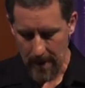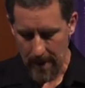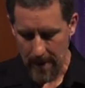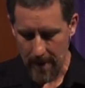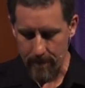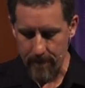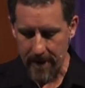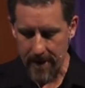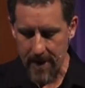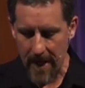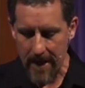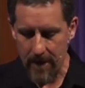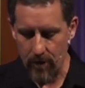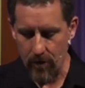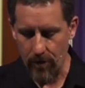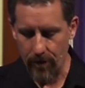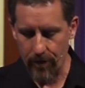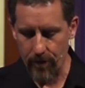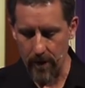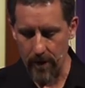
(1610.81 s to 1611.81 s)
Let me take
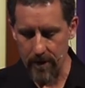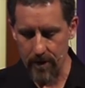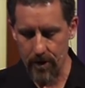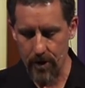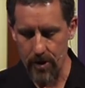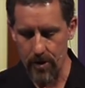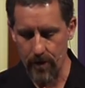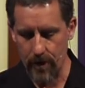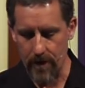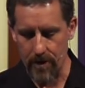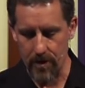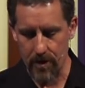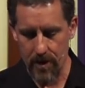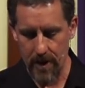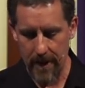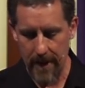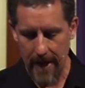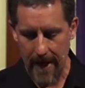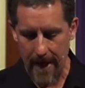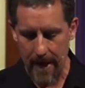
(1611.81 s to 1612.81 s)
you through it so you can
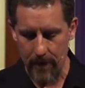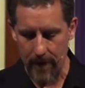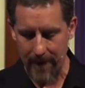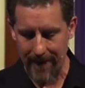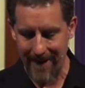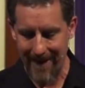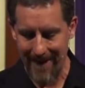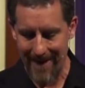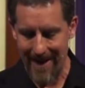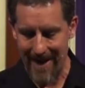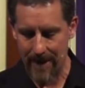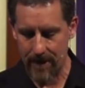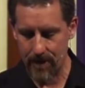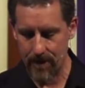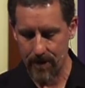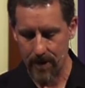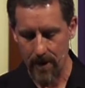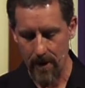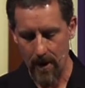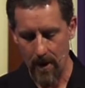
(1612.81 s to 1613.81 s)
see how it
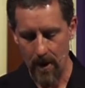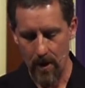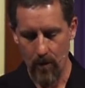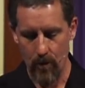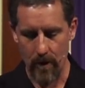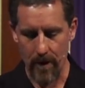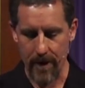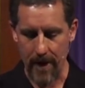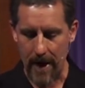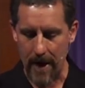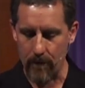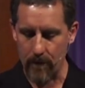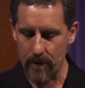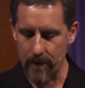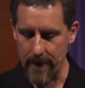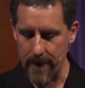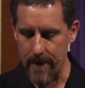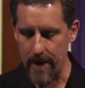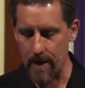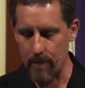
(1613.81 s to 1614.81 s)
connects with our
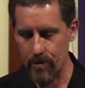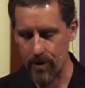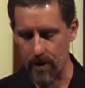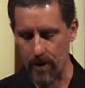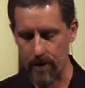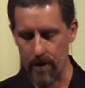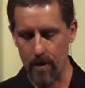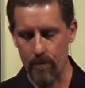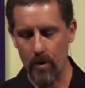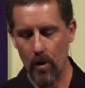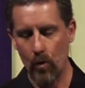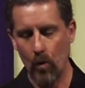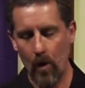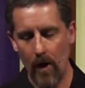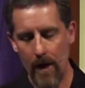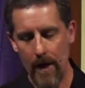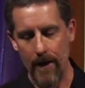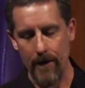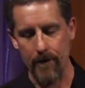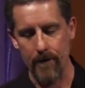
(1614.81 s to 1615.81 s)
redemption. Number
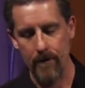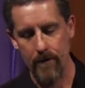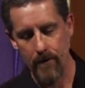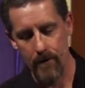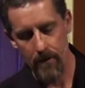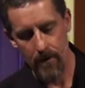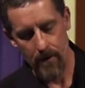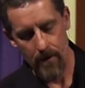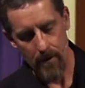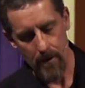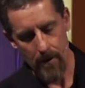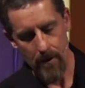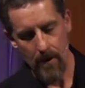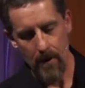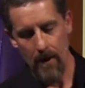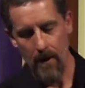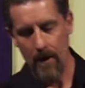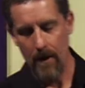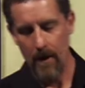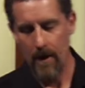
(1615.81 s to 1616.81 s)
one,
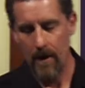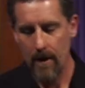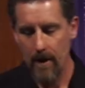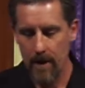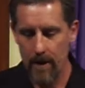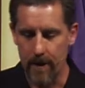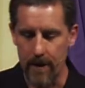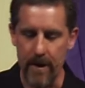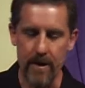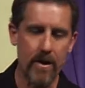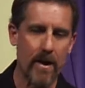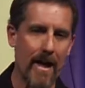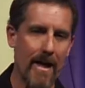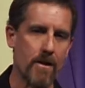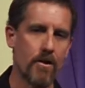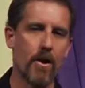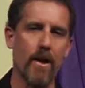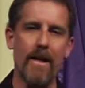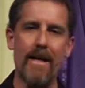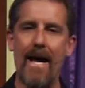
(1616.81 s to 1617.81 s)
these
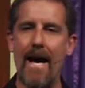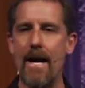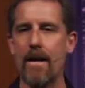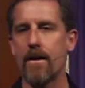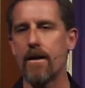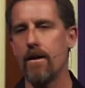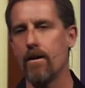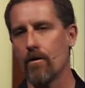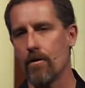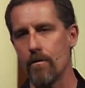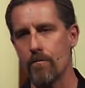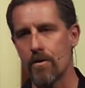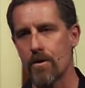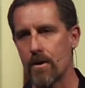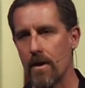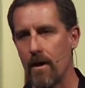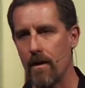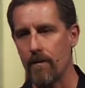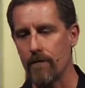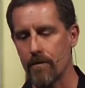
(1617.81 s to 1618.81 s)
guys could not heal
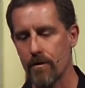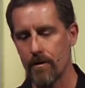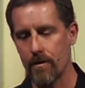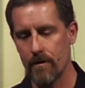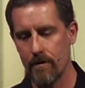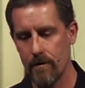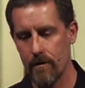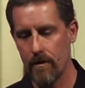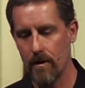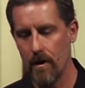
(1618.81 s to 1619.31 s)
themselves.